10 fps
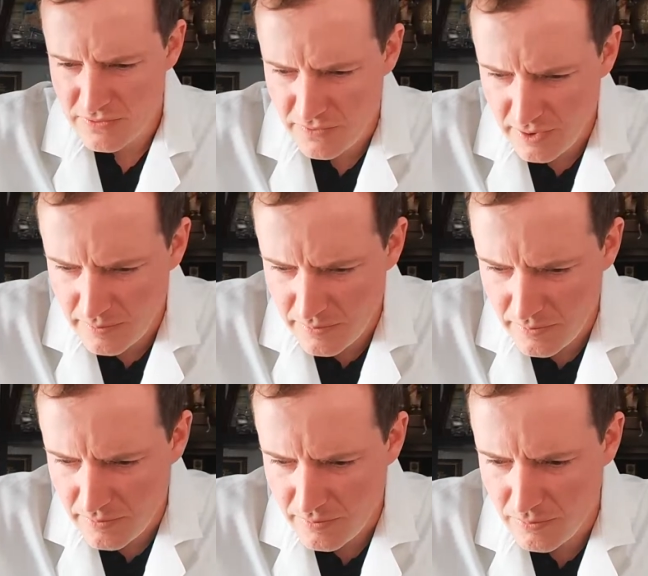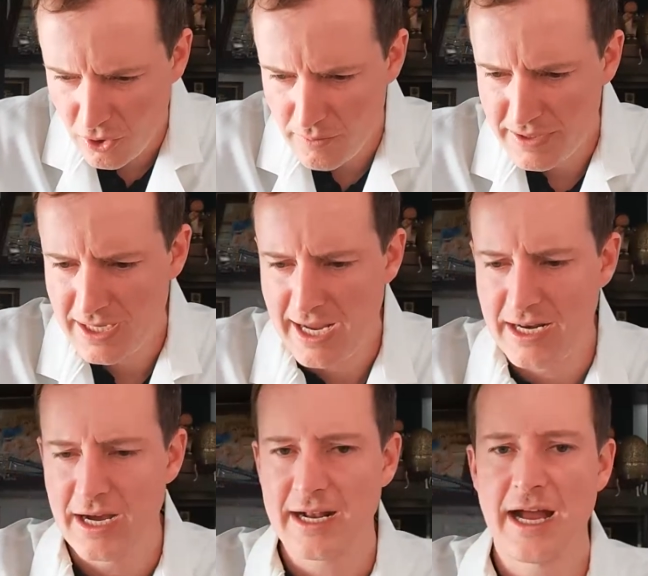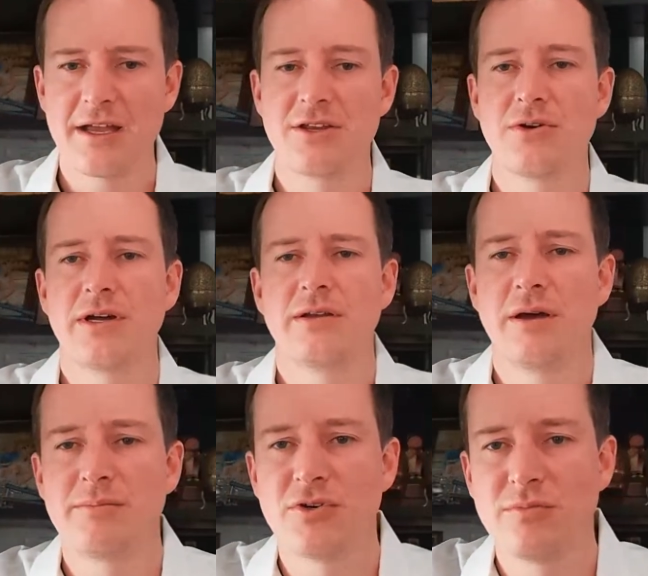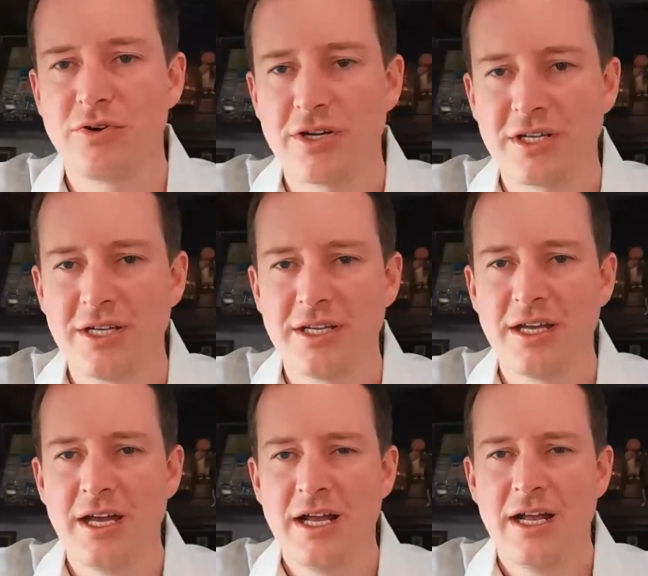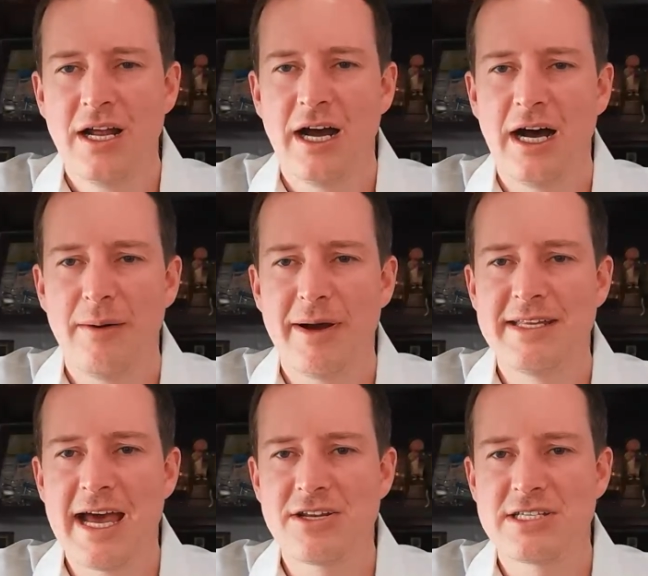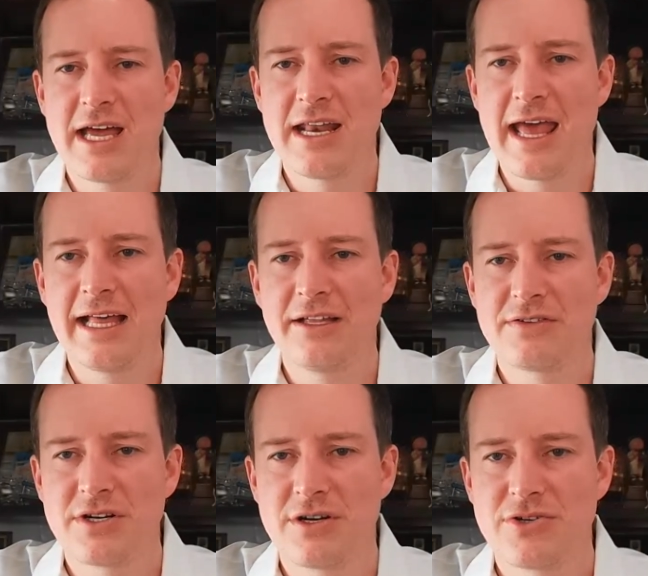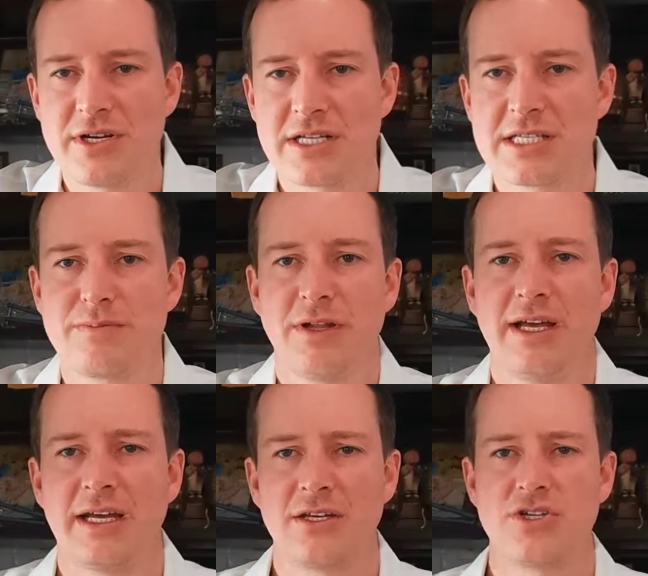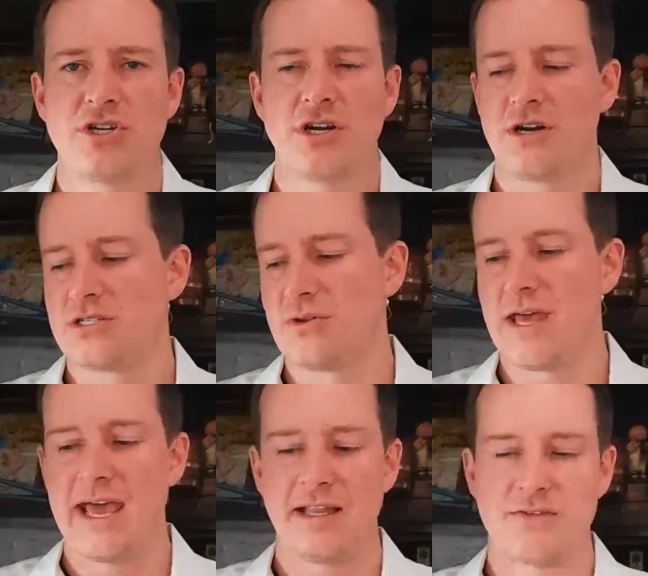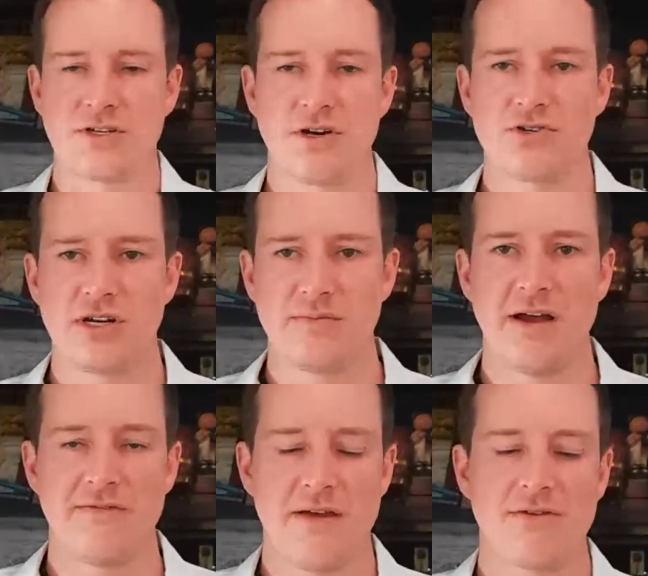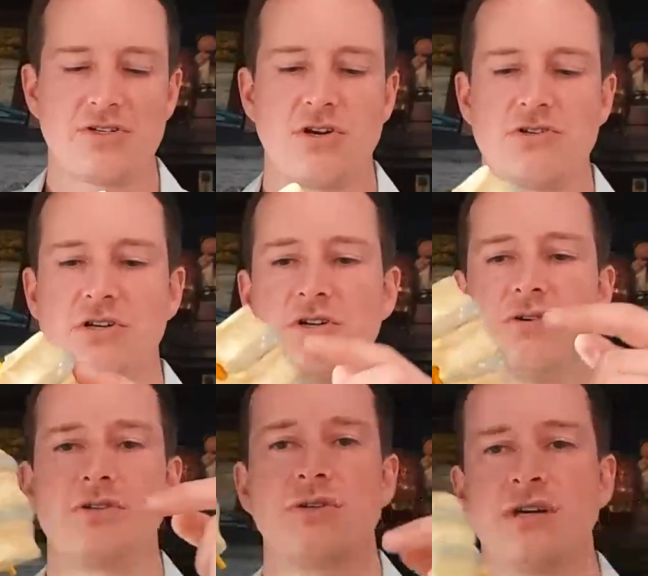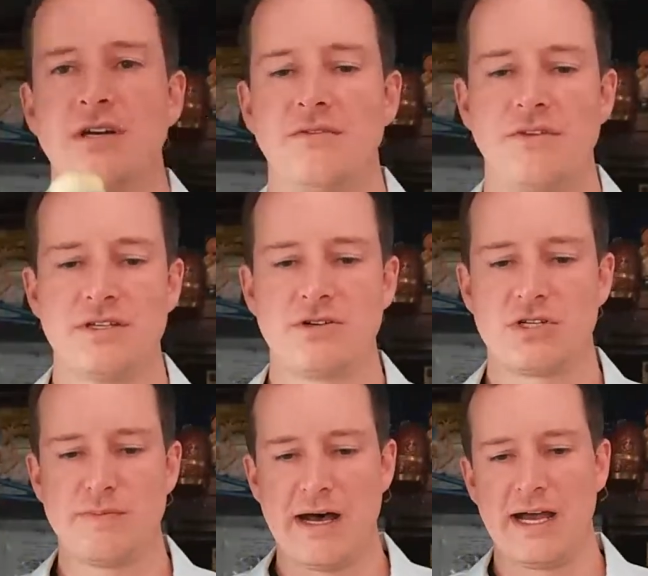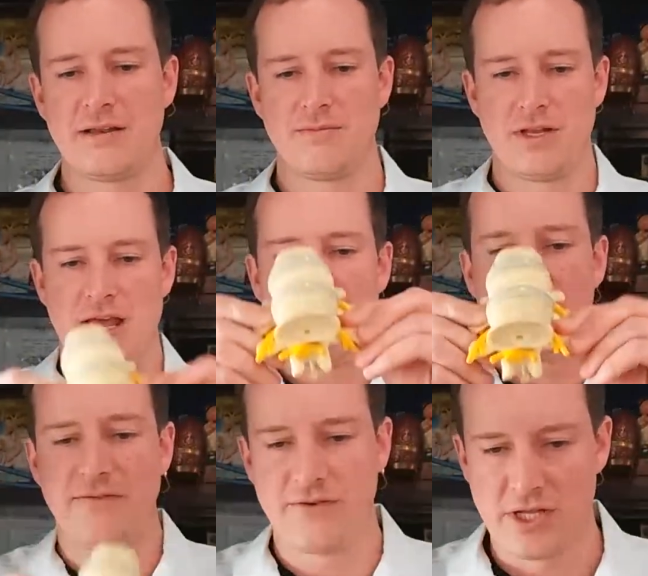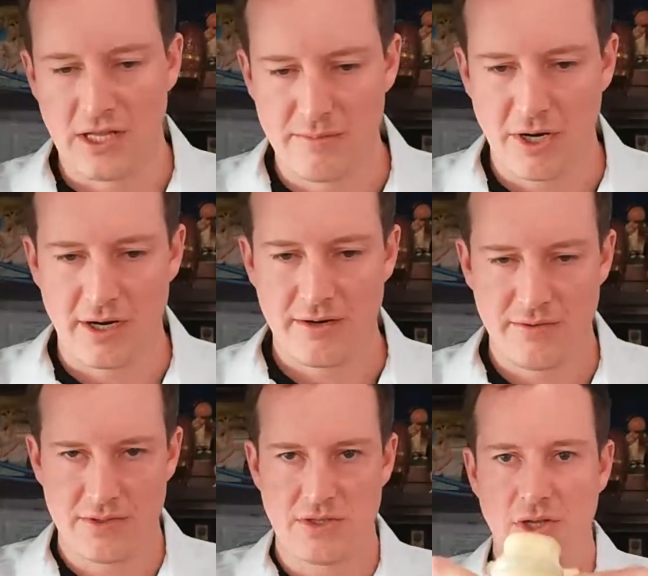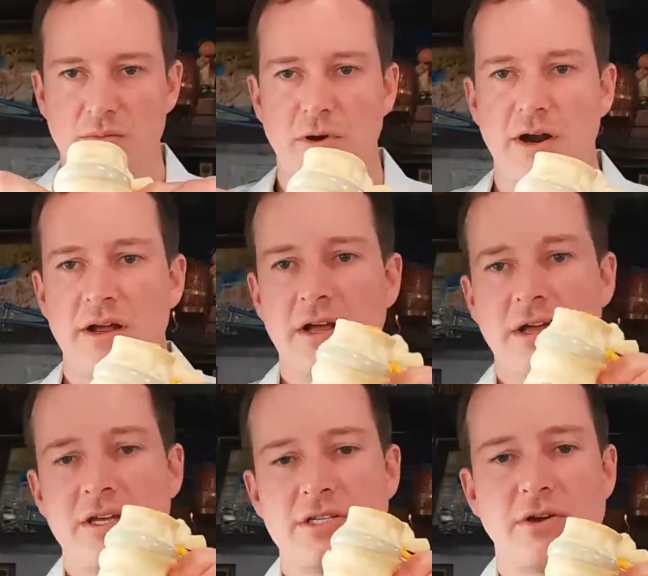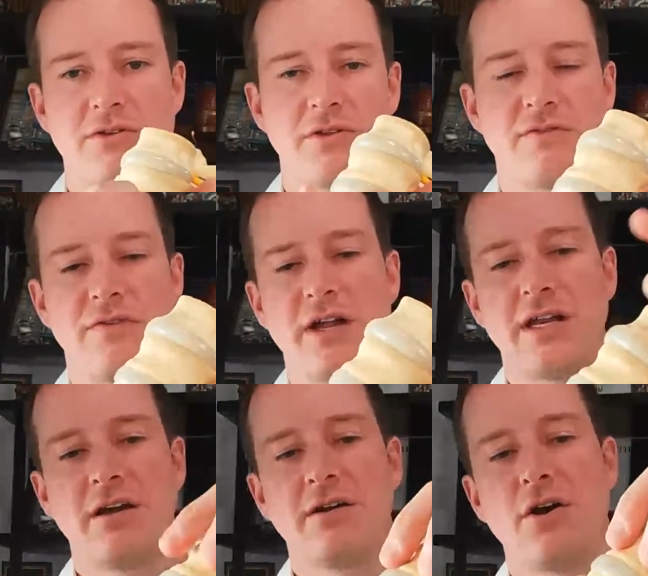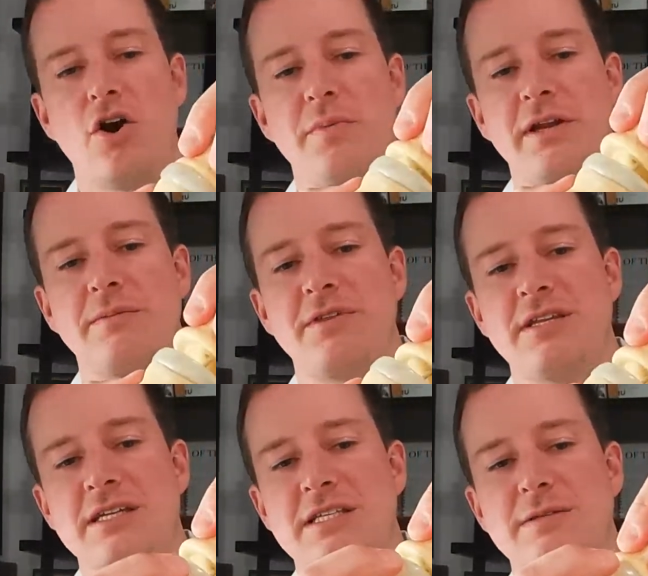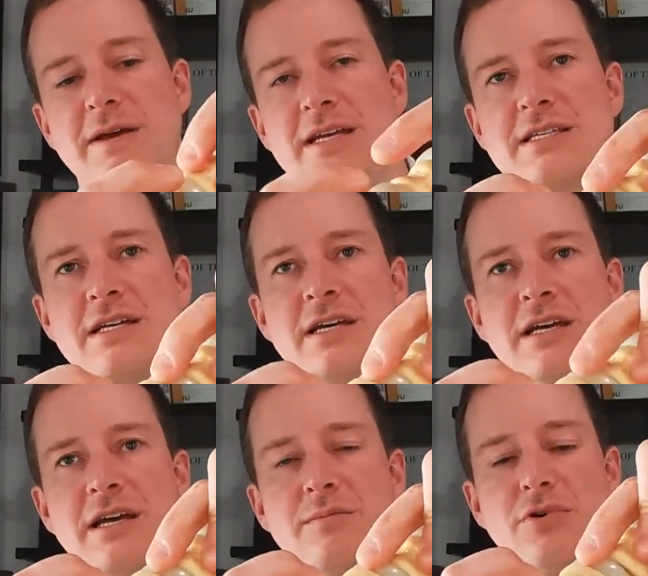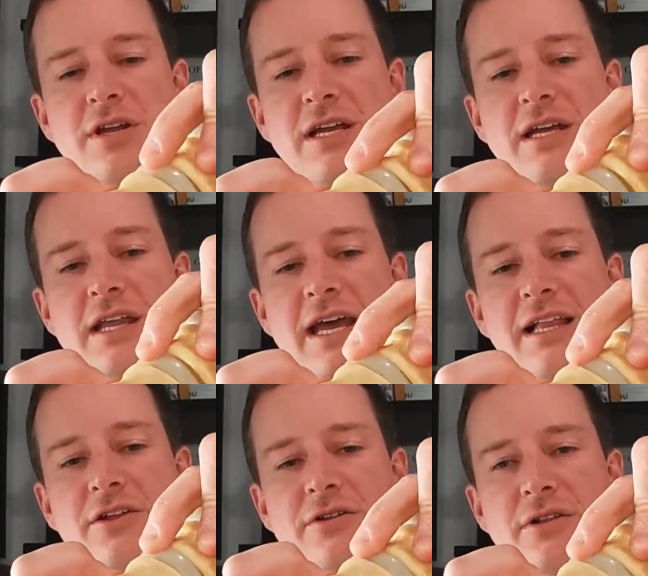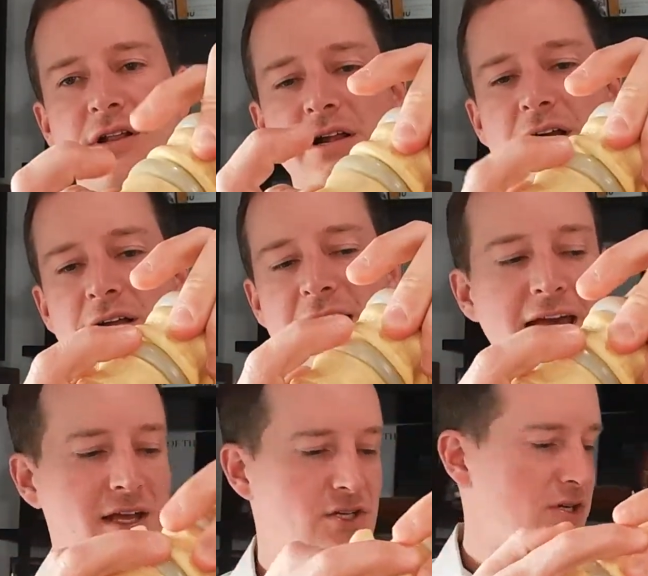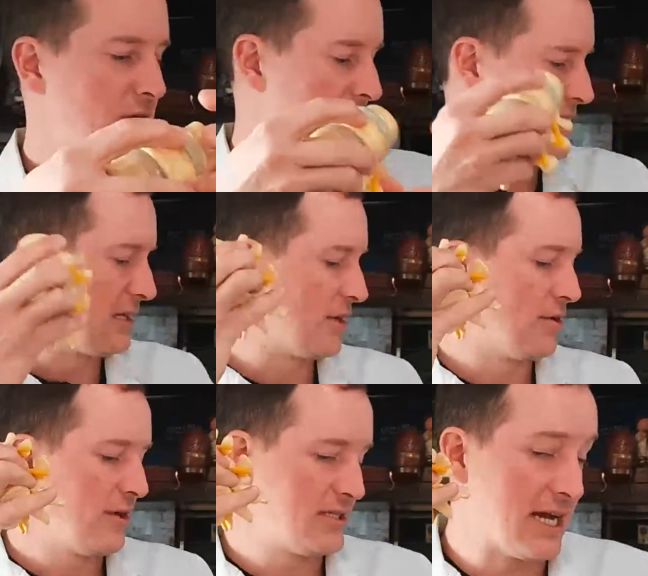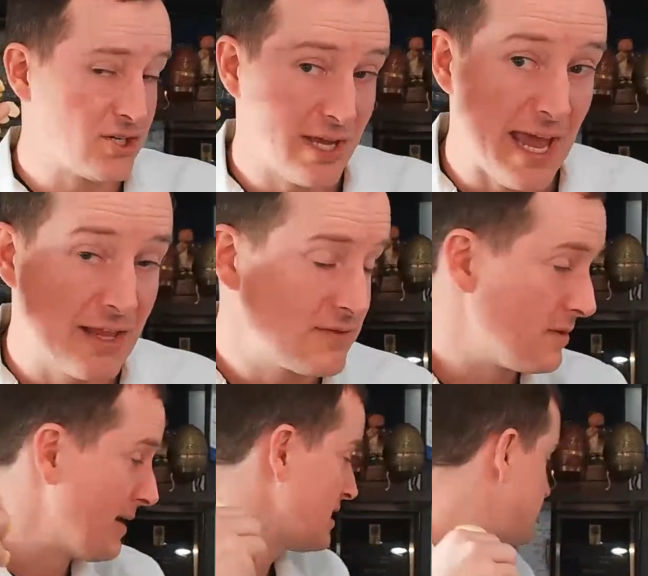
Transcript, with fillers: from Morby. Hey doc, how you doing? I'm doing pretty good. Uh, my dad just had an ALIF surgery. Explain. Sure. So an ALIF surgery, my favorite surgery to do is this is your spine, but ALIF for the lumbar, so lower part. So going through the front here, opening up the disc space and putting in a little cage. I say little. It's actually ALIF the best